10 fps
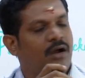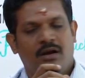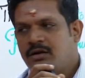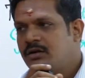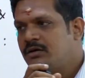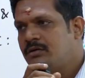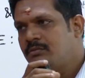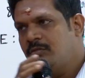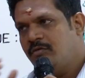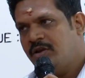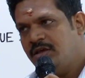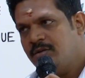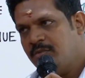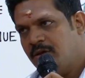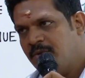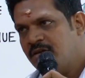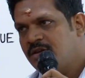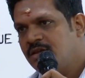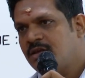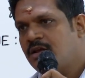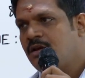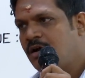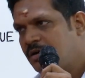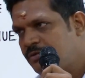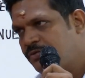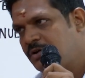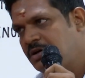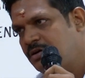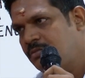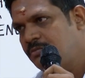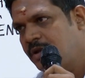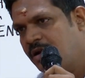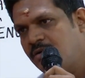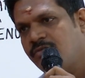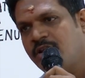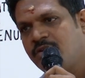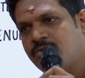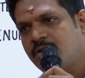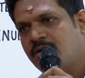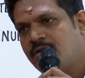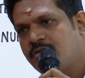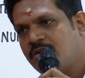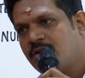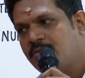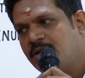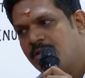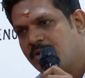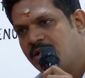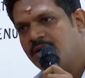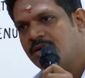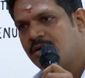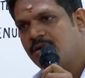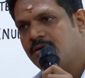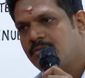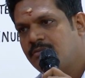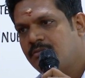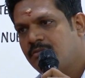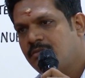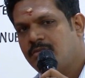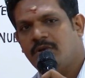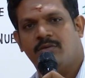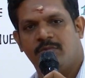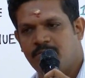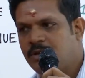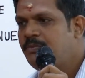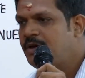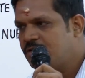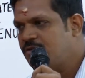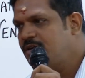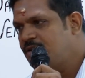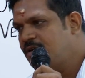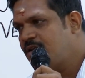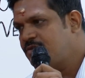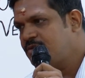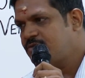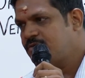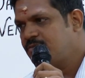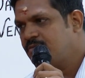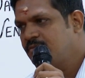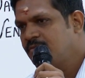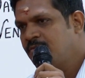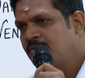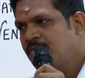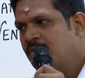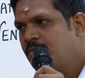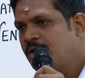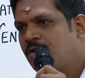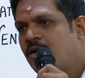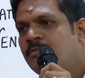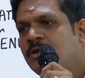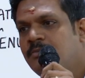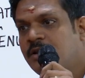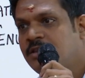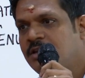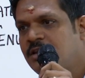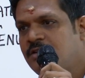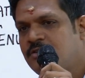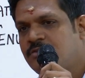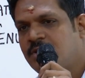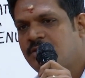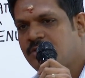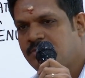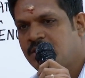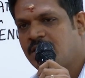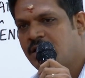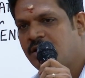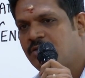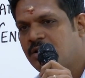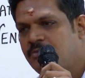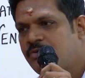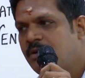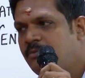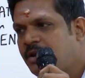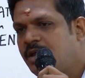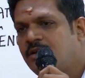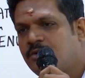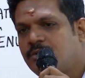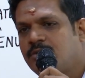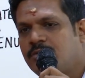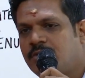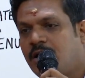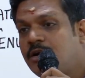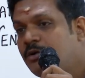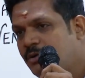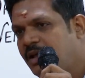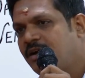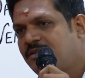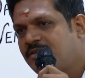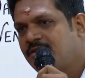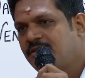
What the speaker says: And when I am imagining, there are a lot of negative feelings which are coming. I'm getting, like my BP actually increases. My normal breath increases when something negative comes. I'm trying to not to react.